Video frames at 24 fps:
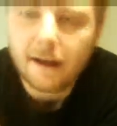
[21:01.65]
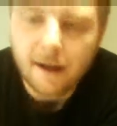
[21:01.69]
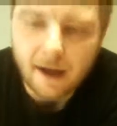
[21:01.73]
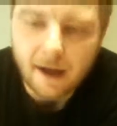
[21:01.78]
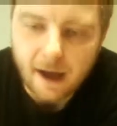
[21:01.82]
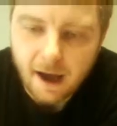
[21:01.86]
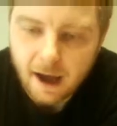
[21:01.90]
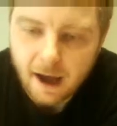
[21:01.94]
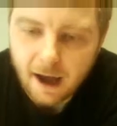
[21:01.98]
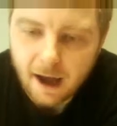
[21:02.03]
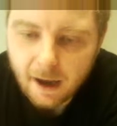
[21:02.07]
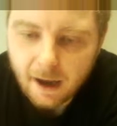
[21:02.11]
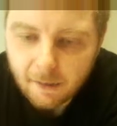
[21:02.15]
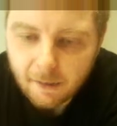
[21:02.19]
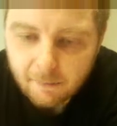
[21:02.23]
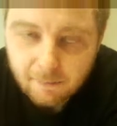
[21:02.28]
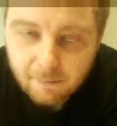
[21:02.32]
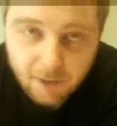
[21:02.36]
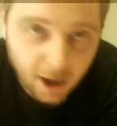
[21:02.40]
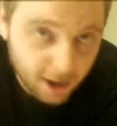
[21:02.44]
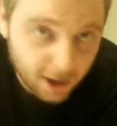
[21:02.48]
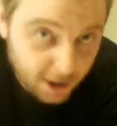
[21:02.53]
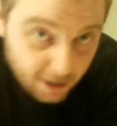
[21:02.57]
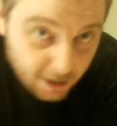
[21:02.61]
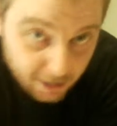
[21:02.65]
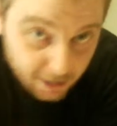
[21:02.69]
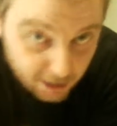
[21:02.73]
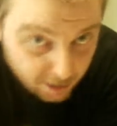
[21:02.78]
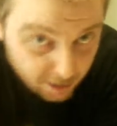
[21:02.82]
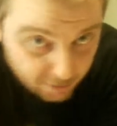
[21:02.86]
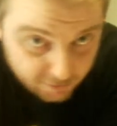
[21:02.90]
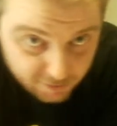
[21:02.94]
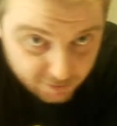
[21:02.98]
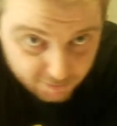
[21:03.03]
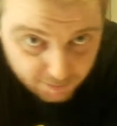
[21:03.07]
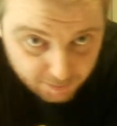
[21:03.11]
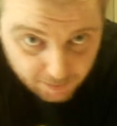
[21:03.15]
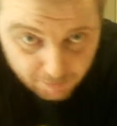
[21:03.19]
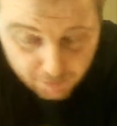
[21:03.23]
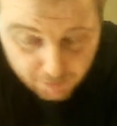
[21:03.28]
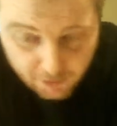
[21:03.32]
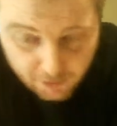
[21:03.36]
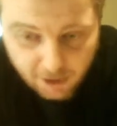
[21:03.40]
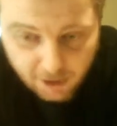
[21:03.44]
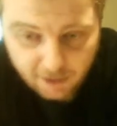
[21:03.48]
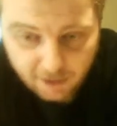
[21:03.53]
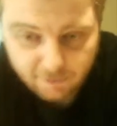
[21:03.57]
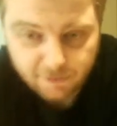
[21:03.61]
I know loads of people
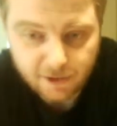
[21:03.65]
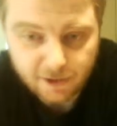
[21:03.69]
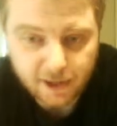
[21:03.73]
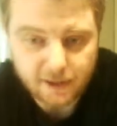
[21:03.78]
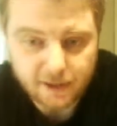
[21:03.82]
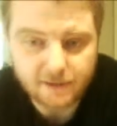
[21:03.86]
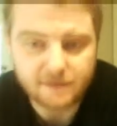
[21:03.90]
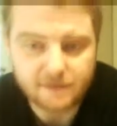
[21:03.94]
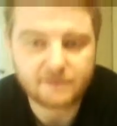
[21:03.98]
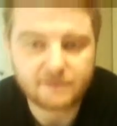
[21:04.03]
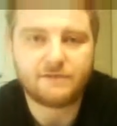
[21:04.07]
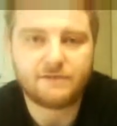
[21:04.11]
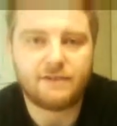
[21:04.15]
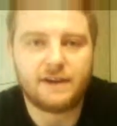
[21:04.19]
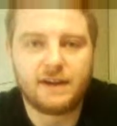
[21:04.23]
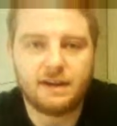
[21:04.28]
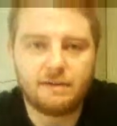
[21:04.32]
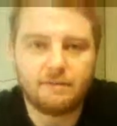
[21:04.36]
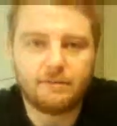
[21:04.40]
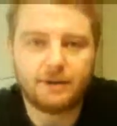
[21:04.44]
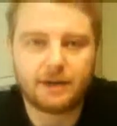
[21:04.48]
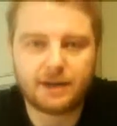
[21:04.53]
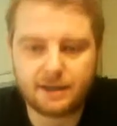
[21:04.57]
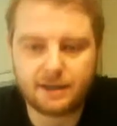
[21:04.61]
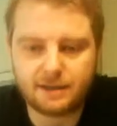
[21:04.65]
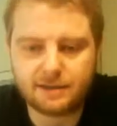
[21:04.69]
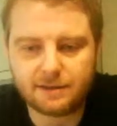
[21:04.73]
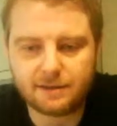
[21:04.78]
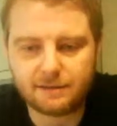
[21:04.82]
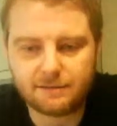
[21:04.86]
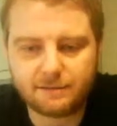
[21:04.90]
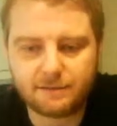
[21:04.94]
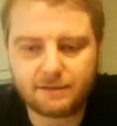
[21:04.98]
love hinged feet because of